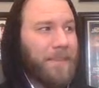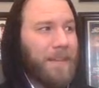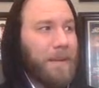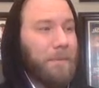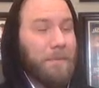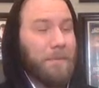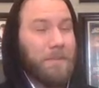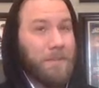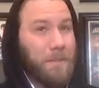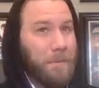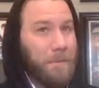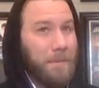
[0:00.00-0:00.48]

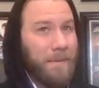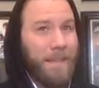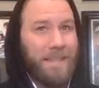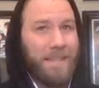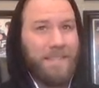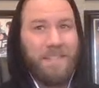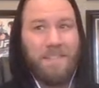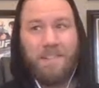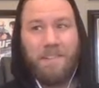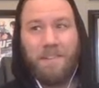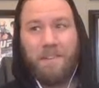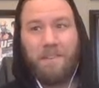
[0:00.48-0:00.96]
Let's
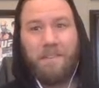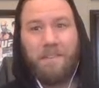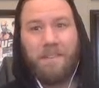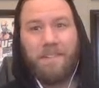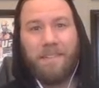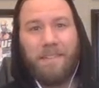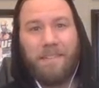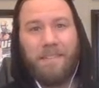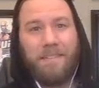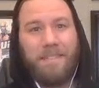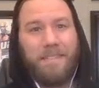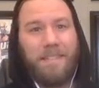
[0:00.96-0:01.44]

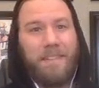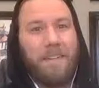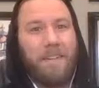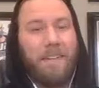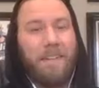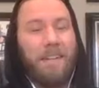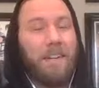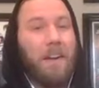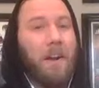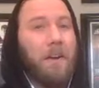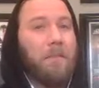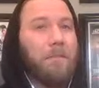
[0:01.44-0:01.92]

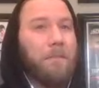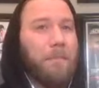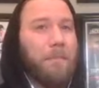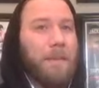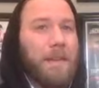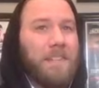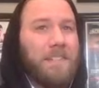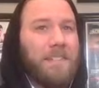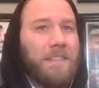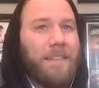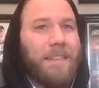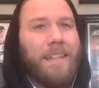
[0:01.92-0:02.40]
get
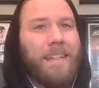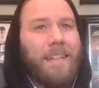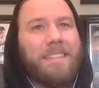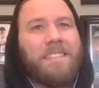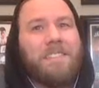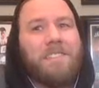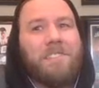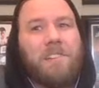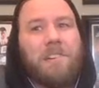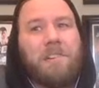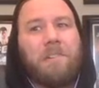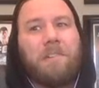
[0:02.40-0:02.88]
confirmation that
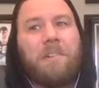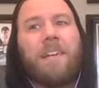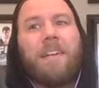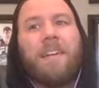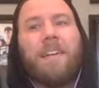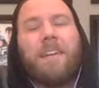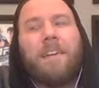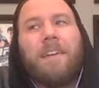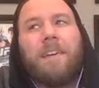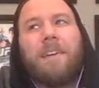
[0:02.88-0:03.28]
that's a joke.